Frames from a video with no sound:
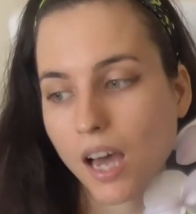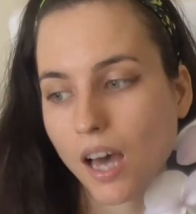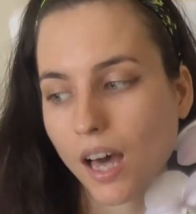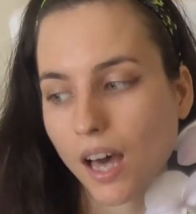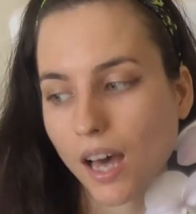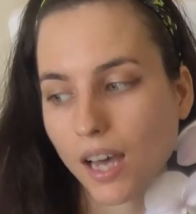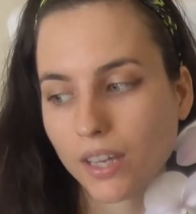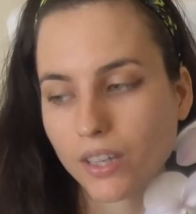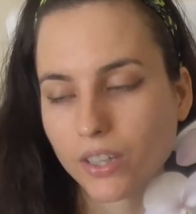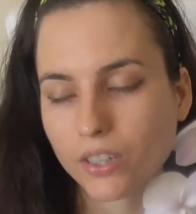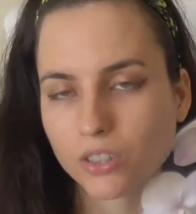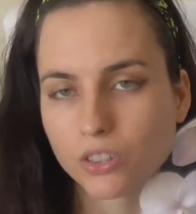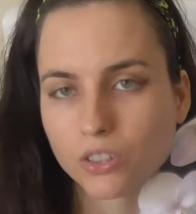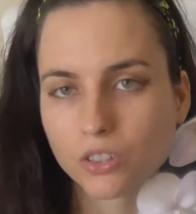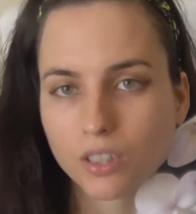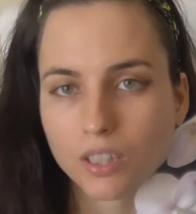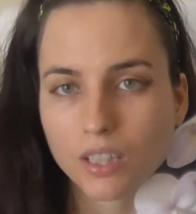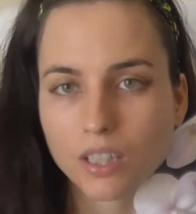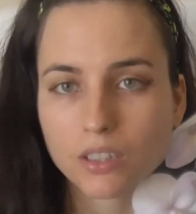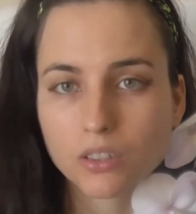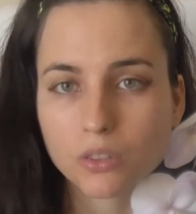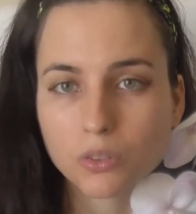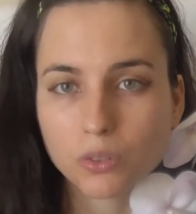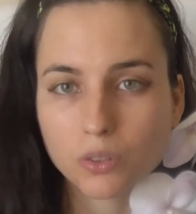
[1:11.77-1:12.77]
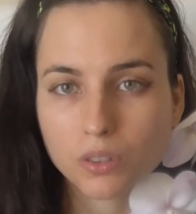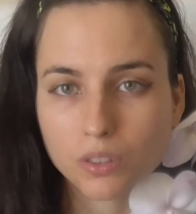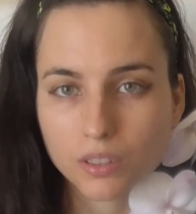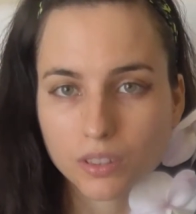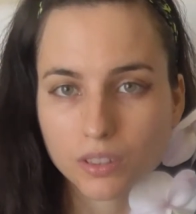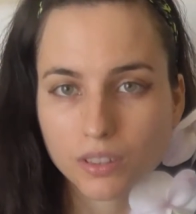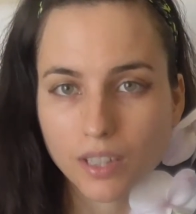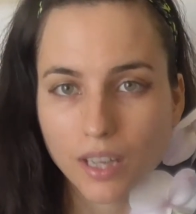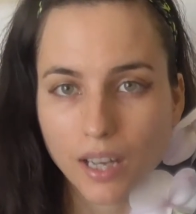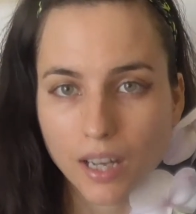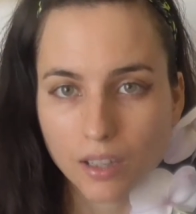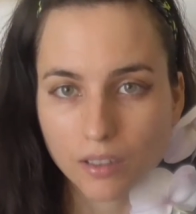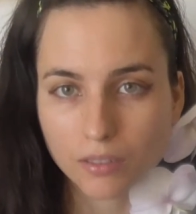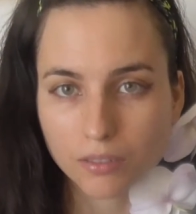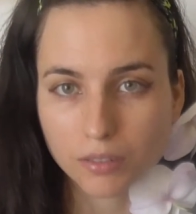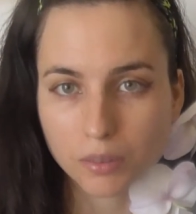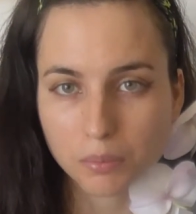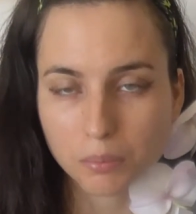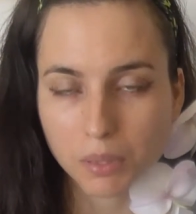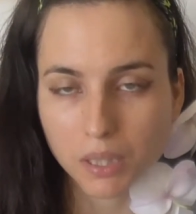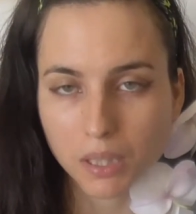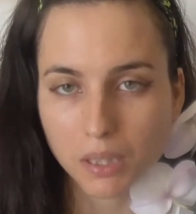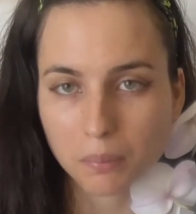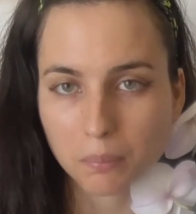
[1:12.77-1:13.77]
I actually had to learn the
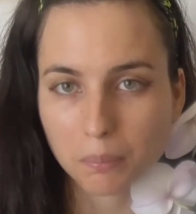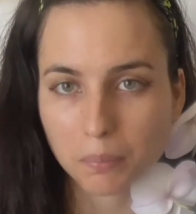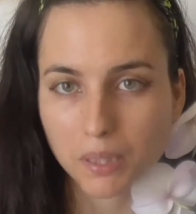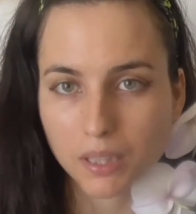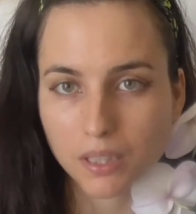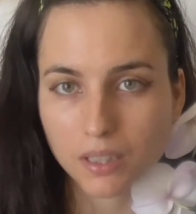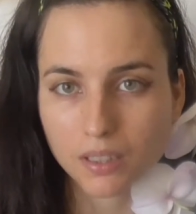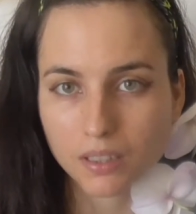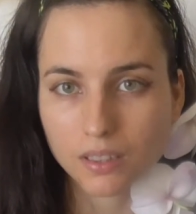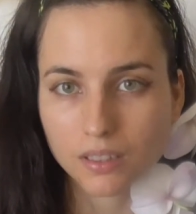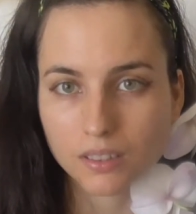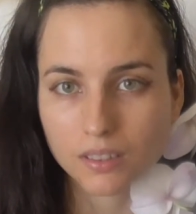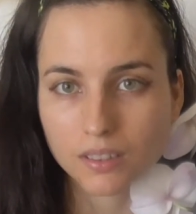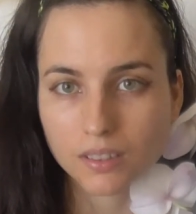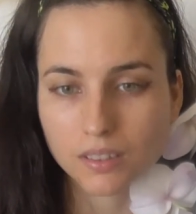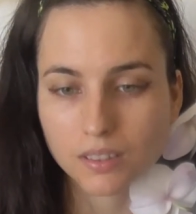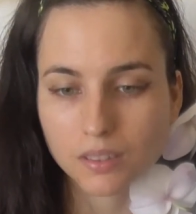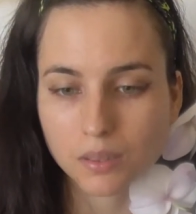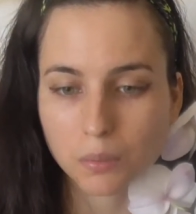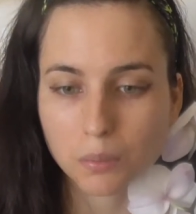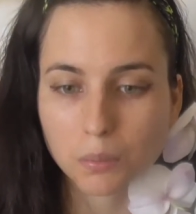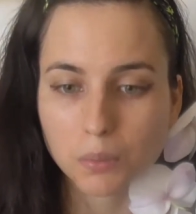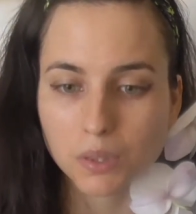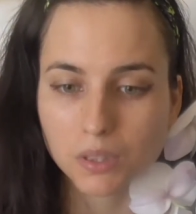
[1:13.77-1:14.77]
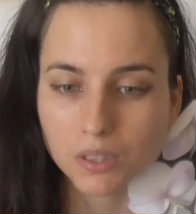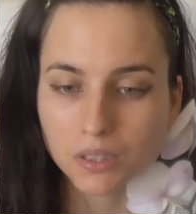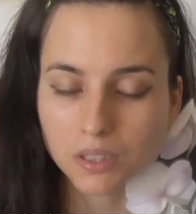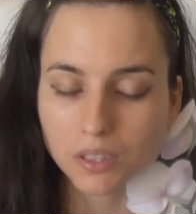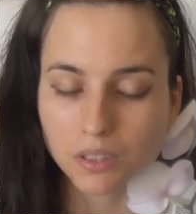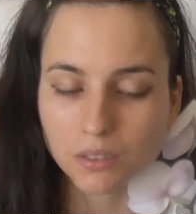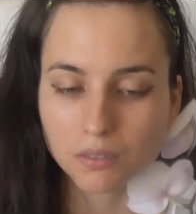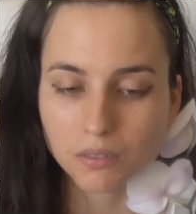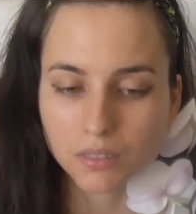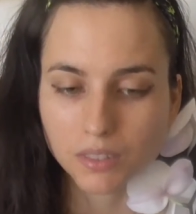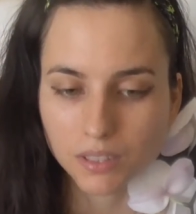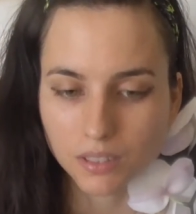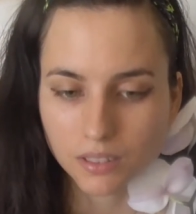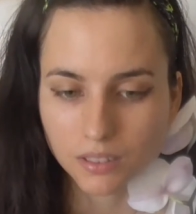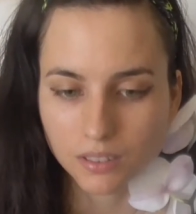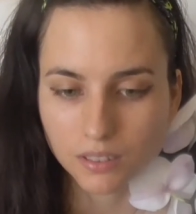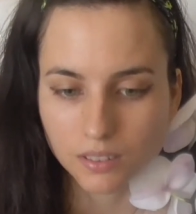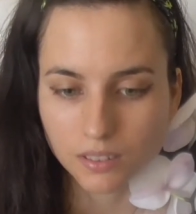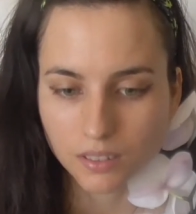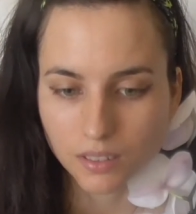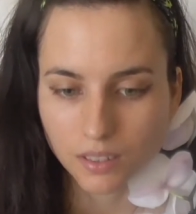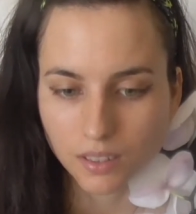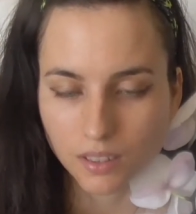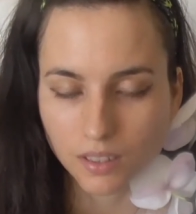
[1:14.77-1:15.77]
alphabet because the words are
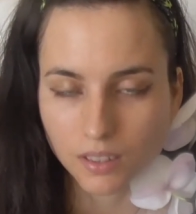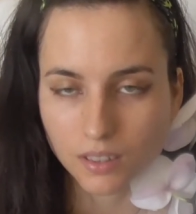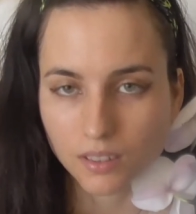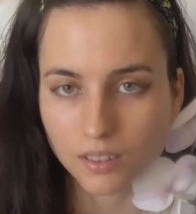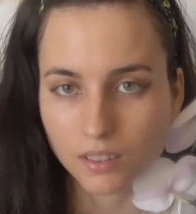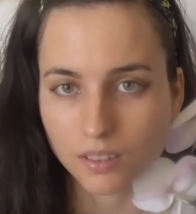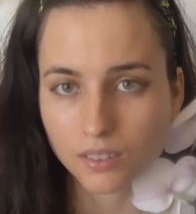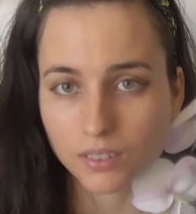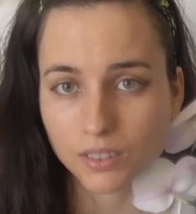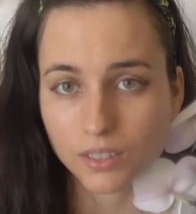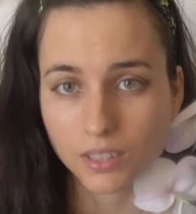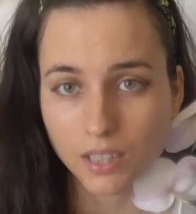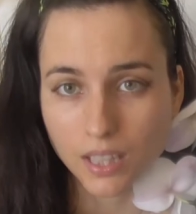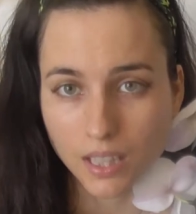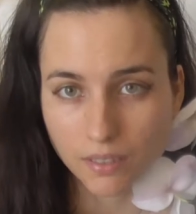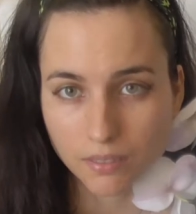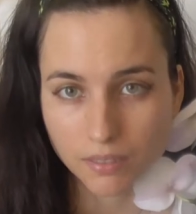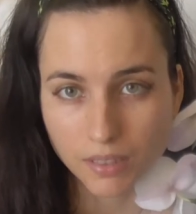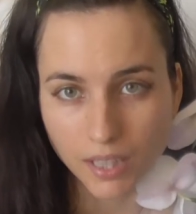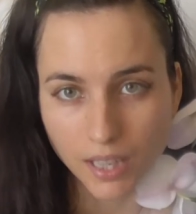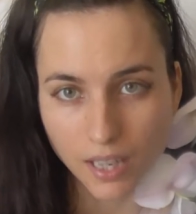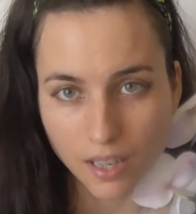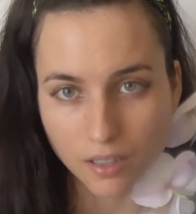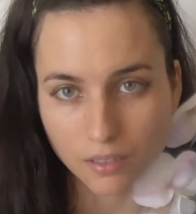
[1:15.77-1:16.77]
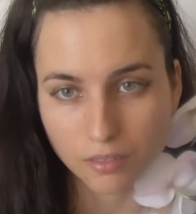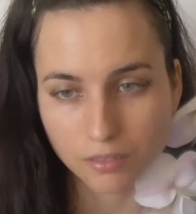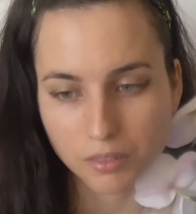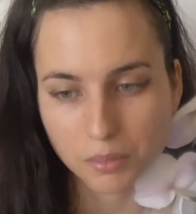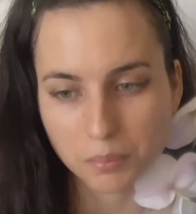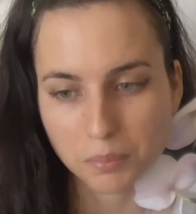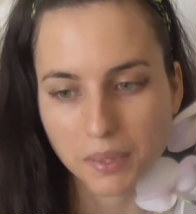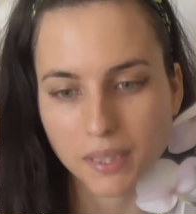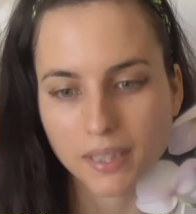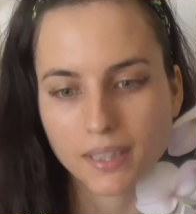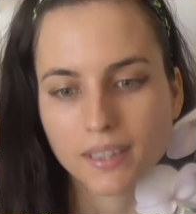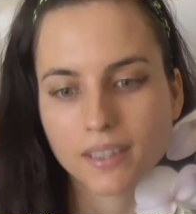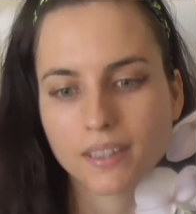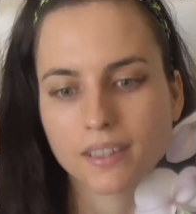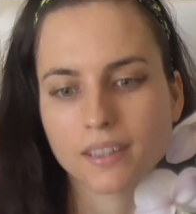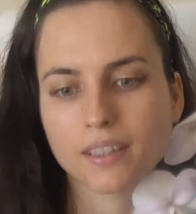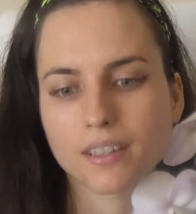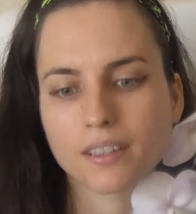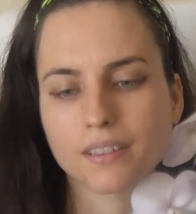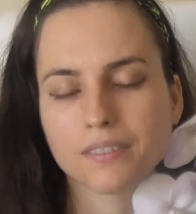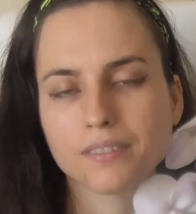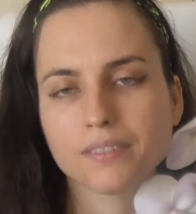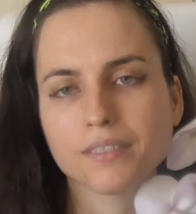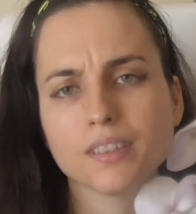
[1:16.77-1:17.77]
written in the Slavic alphabet, and
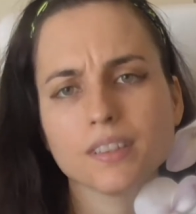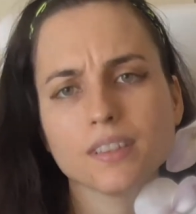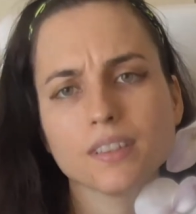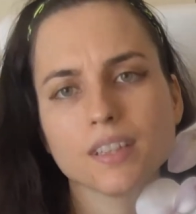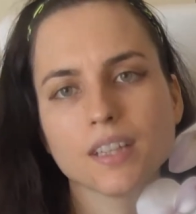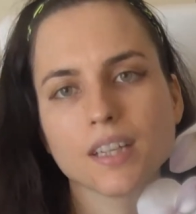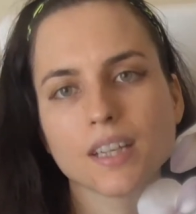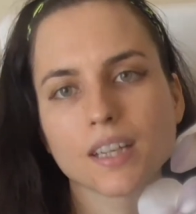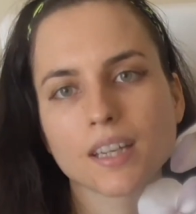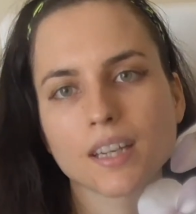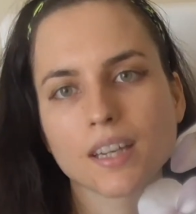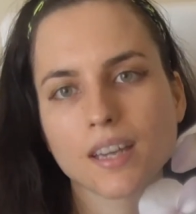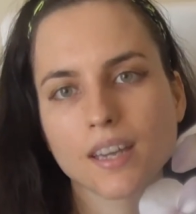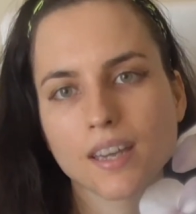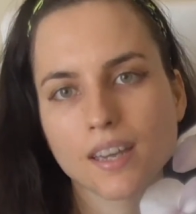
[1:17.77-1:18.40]
I felt like